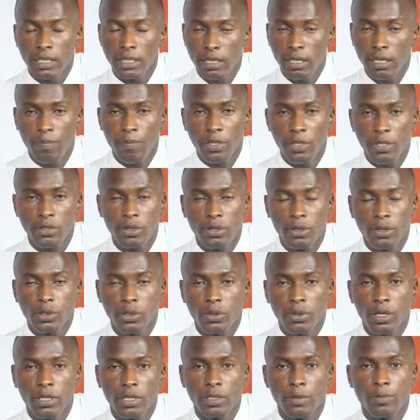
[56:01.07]
is the Peace Talk
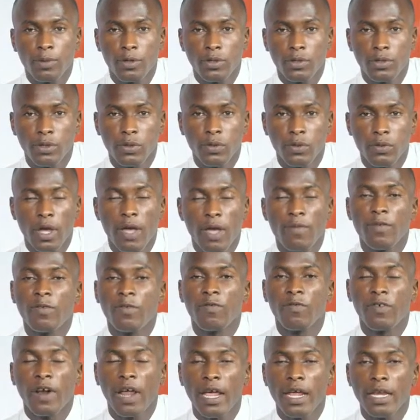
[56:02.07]
Show that is brought to you
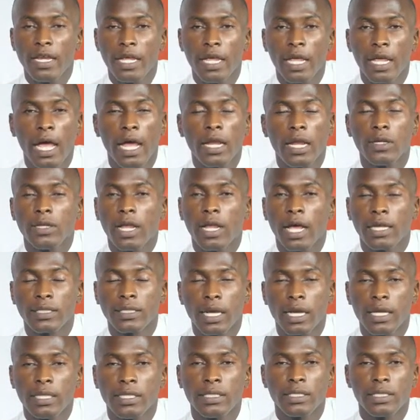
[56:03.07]
every Friday. And
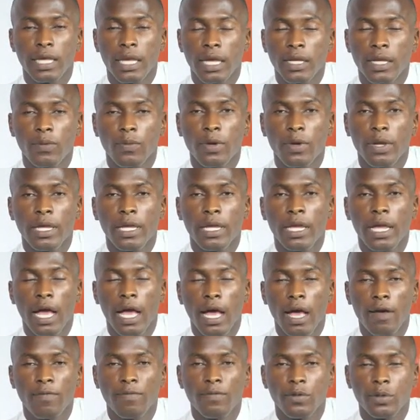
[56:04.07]
as I said, we
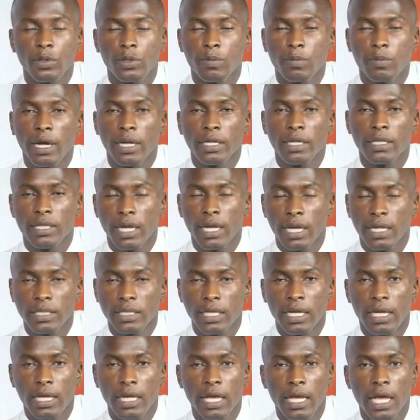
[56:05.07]
have Usman
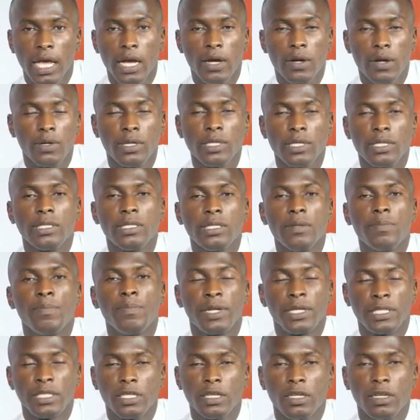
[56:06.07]
Jassey here, who is the
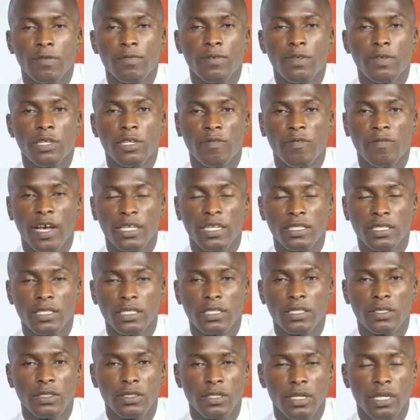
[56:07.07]
president of the
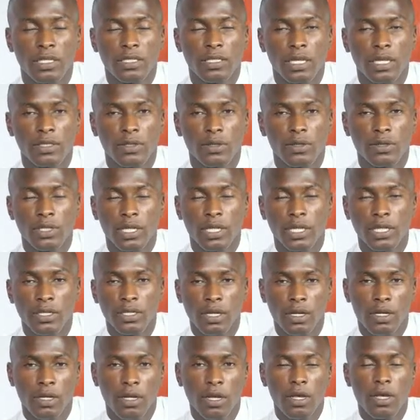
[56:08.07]
University Students
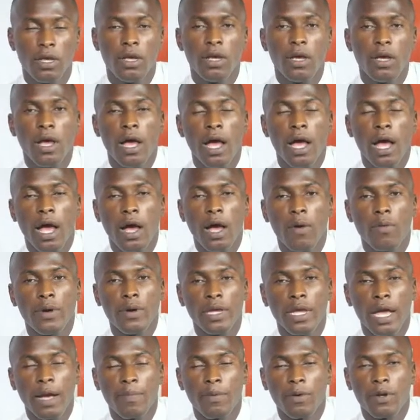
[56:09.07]
Association.
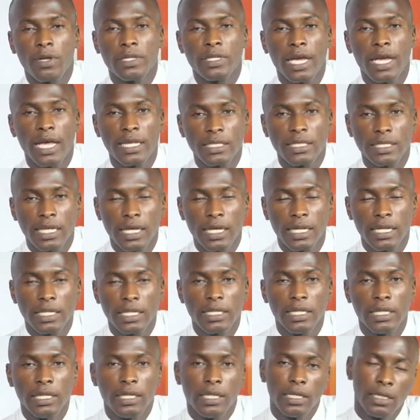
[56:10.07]
We apologize
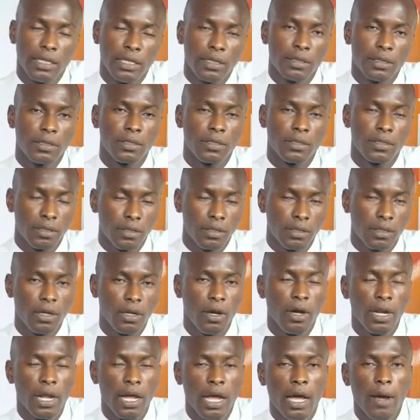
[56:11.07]
that the
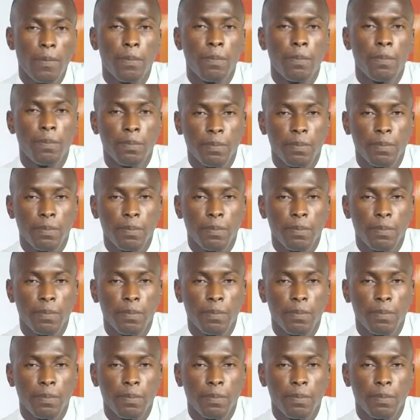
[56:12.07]
other